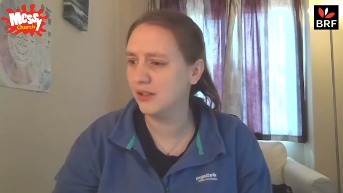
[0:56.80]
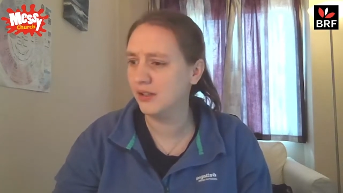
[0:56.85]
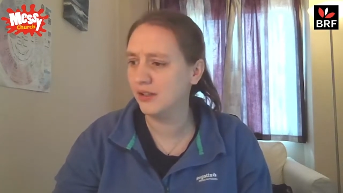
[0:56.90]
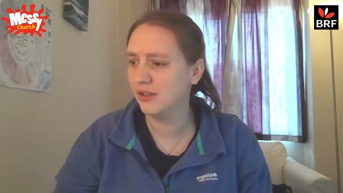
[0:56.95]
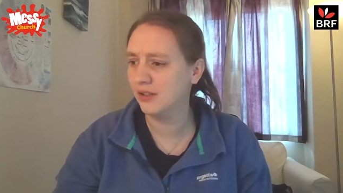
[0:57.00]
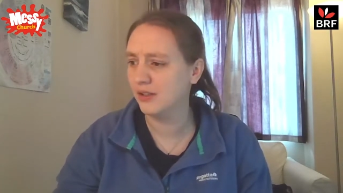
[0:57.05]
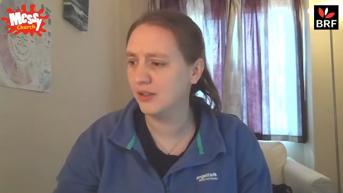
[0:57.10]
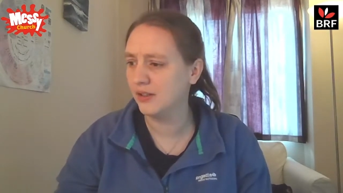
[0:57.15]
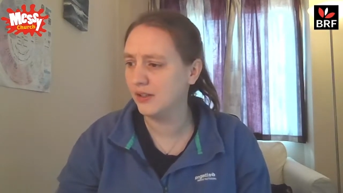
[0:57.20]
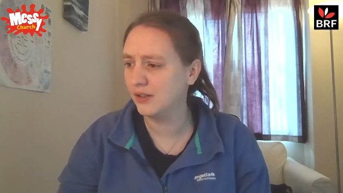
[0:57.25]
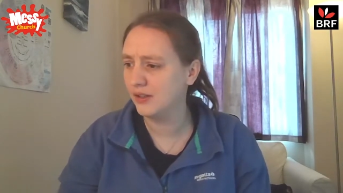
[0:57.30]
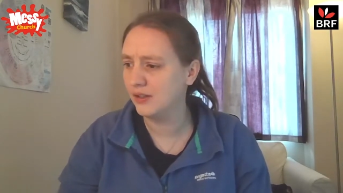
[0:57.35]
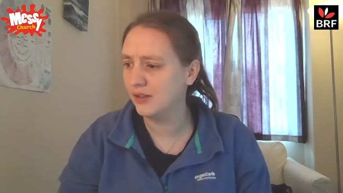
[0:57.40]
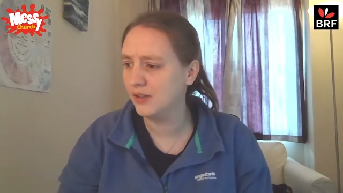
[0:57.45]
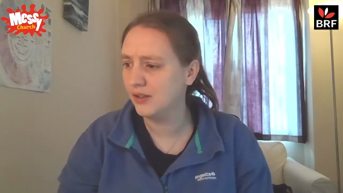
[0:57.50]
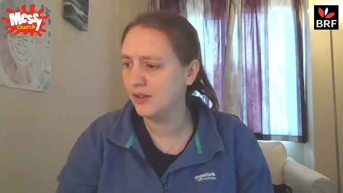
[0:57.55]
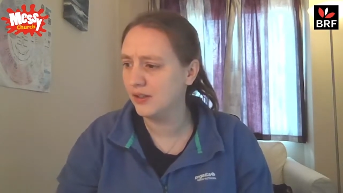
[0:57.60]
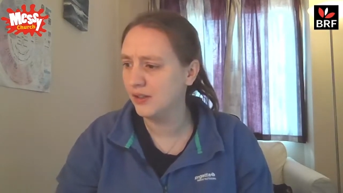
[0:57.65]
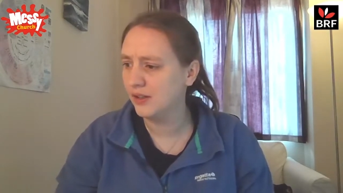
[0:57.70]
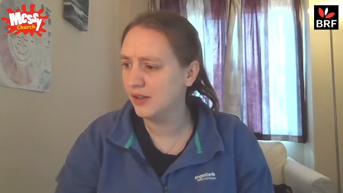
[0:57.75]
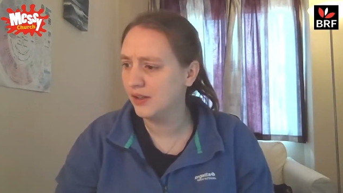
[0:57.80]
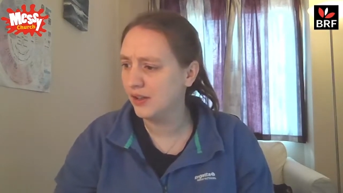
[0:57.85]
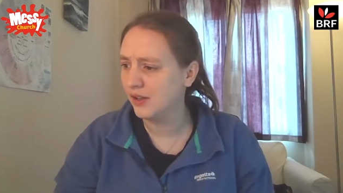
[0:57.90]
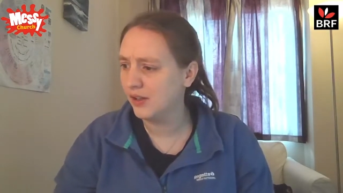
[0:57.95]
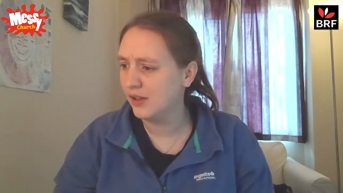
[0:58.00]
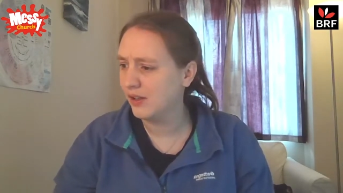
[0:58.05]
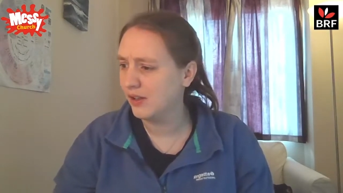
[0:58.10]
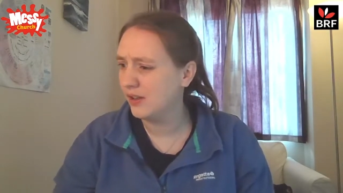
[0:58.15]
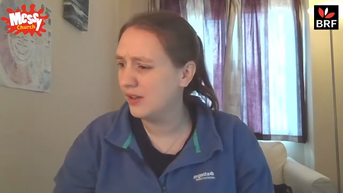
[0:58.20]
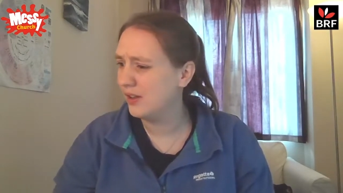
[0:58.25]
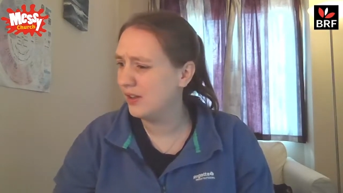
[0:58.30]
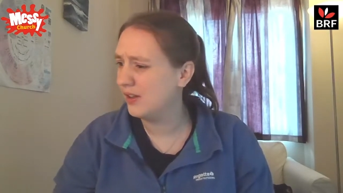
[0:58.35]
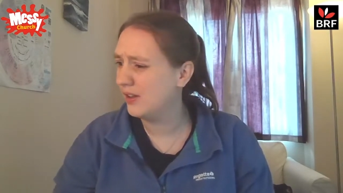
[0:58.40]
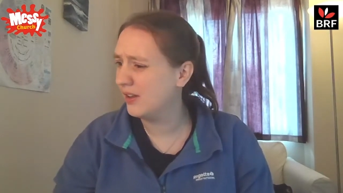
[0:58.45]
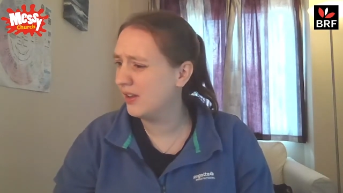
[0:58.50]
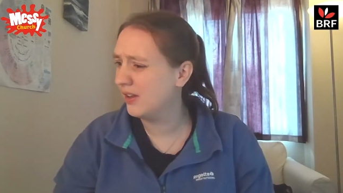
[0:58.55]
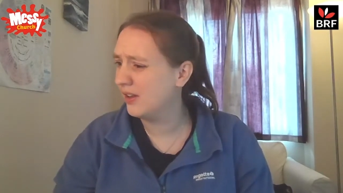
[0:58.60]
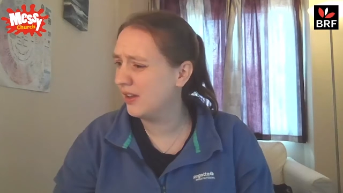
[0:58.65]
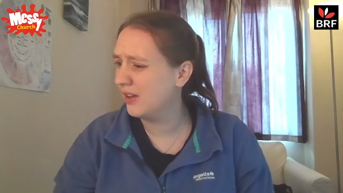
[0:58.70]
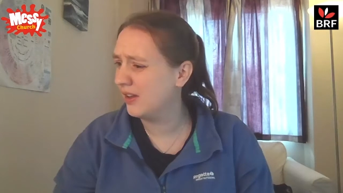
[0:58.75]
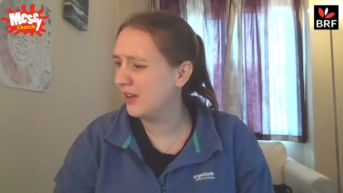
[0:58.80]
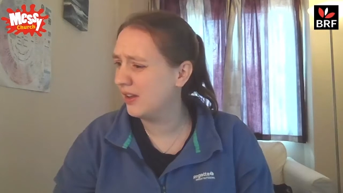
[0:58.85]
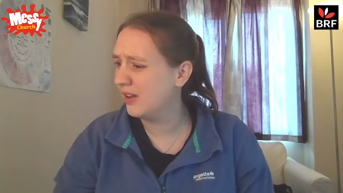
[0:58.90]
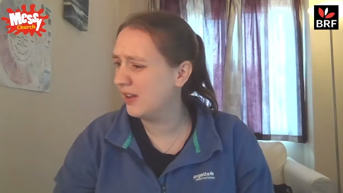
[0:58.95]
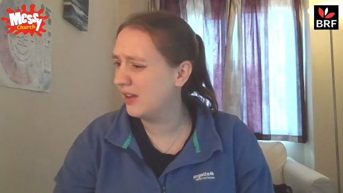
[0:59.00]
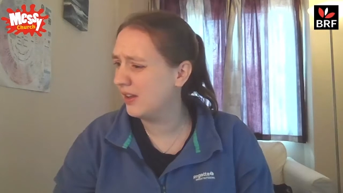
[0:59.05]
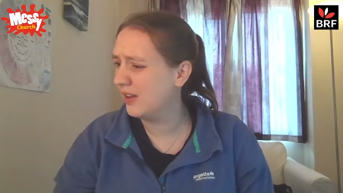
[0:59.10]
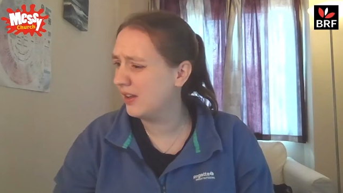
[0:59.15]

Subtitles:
Nobody speaks.